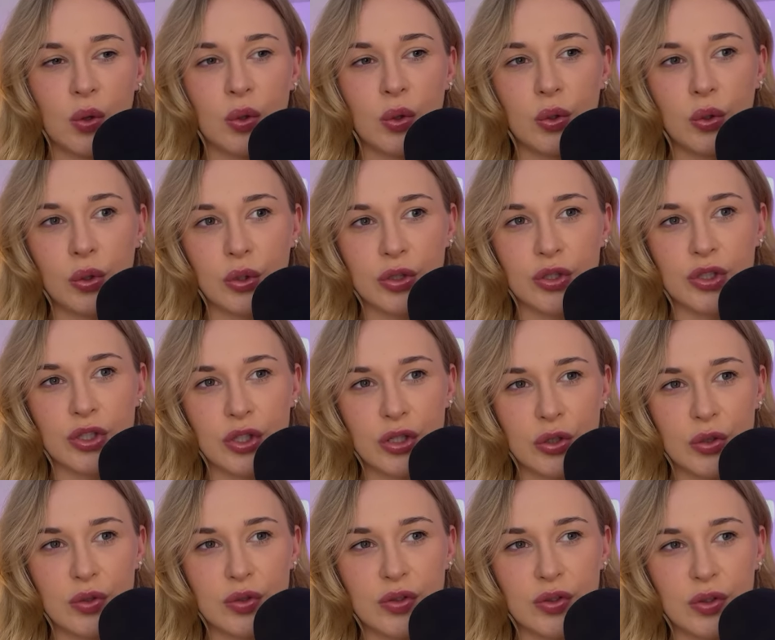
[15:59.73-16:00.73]
caused
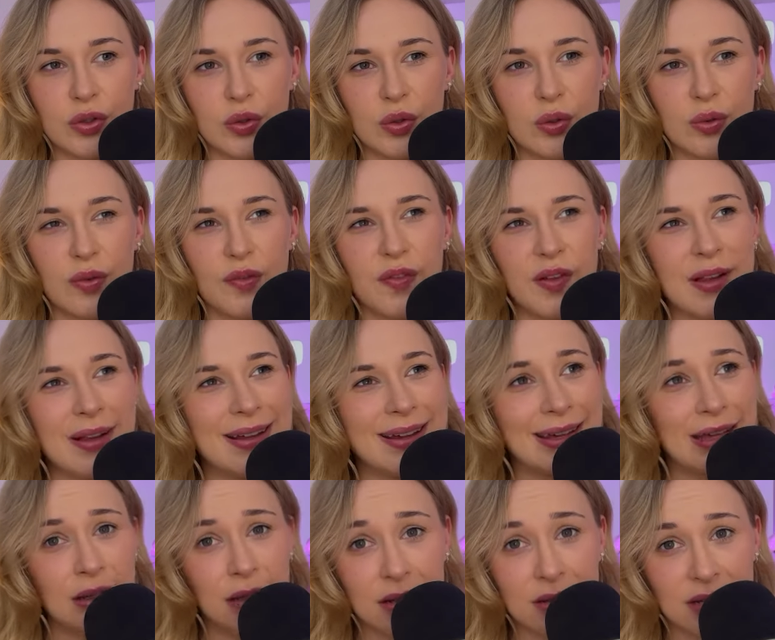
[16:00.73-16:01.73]
you to feel
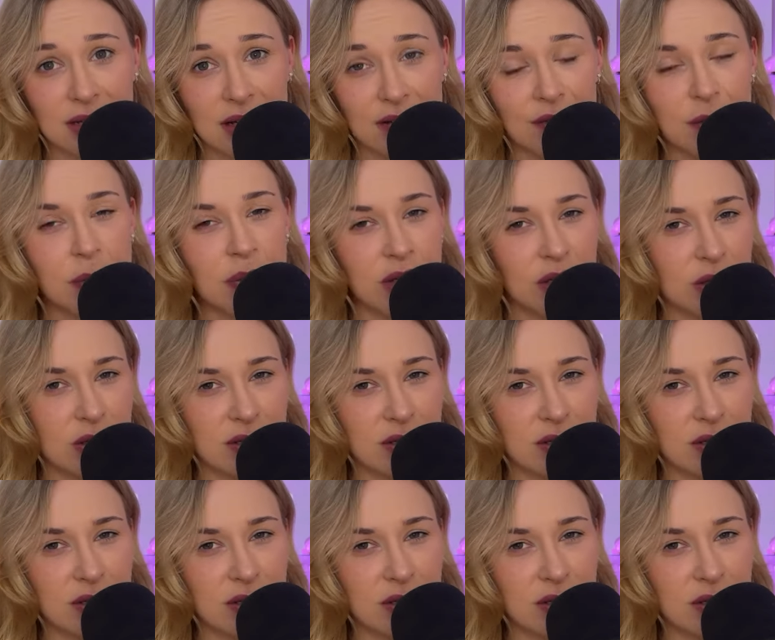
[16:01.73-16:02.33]
guilty for putting